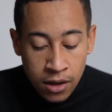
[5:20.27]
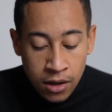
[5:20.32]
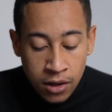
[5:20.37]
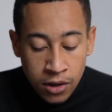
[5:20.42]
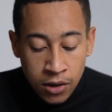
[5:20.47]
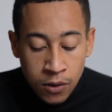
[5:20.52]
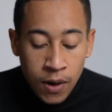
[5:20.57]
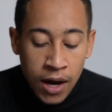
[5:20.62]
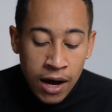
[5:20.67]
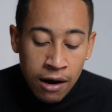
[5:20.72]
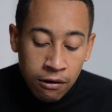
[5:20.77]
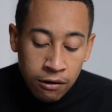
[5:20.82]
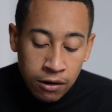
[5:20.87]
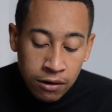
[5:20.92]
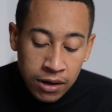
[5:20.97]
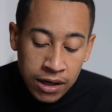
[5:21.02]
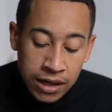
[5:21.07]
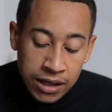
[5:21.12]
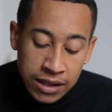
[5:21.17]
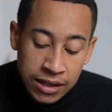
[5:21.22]
You
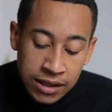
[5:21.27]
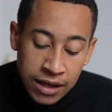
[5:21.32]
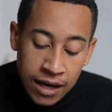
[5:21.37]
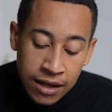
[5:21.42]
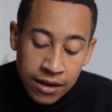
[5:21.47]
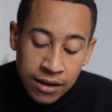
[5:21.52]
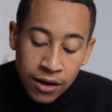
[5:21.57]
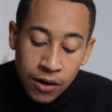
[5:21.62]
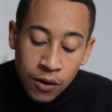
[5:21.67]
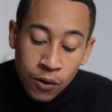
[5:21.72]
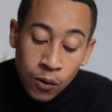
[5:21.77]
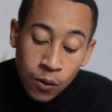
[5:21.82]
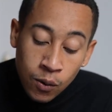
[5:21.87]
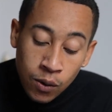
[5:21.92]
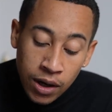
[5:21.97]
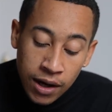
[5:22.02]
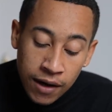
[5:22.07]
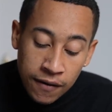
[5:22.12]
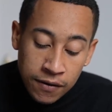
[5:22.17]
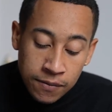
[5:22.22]
arrogantly state that all
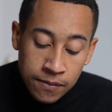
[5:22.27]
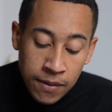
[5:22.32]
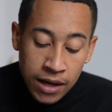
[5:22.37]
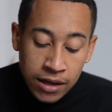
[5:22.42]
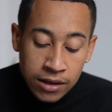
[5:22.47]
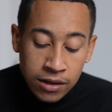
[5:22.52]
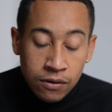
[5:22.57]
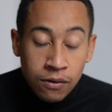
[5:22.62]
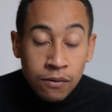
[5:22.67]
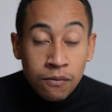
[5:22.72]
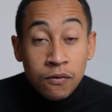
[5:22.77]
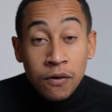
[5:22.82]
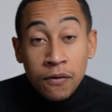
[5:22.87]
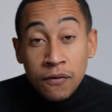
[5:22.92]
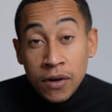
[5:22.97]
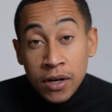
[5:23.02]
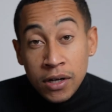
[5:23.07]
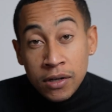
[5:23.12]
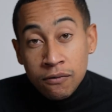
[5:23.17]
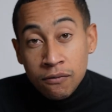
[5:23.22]
lives matter and
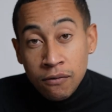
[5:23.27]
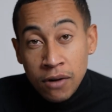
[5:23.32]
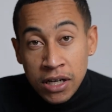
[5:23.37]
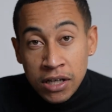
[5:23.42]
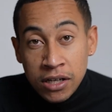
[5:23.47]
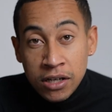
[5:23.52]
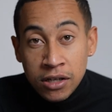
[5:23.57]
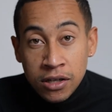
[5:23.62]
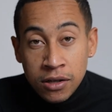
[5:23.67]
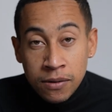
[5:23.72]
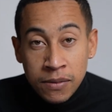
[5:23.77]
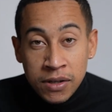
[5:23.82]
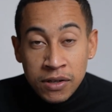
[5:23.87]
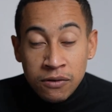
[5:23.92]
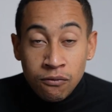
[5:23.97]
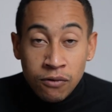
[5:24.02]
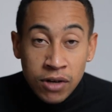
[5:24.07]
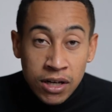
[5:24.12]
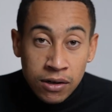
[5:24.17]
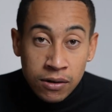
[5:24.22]
reverse racism is
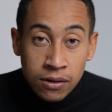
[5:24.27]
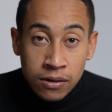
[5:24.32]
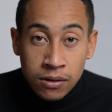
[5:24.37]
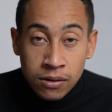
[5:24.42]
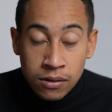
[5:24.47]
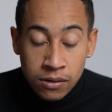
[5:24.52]
real.